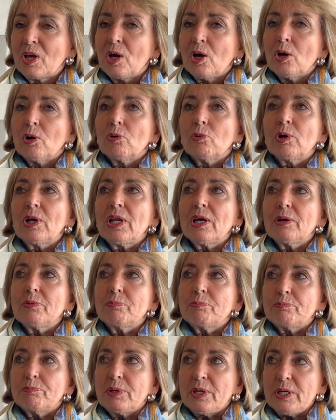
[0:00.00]
Well, I
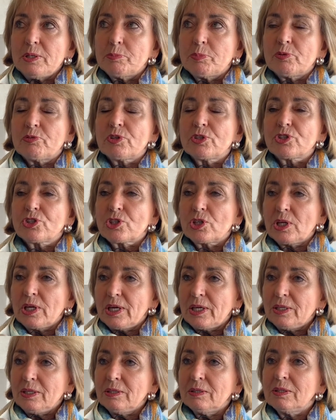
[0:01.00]
played Provincial
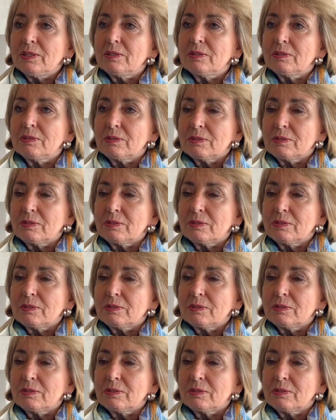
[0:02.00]
A, and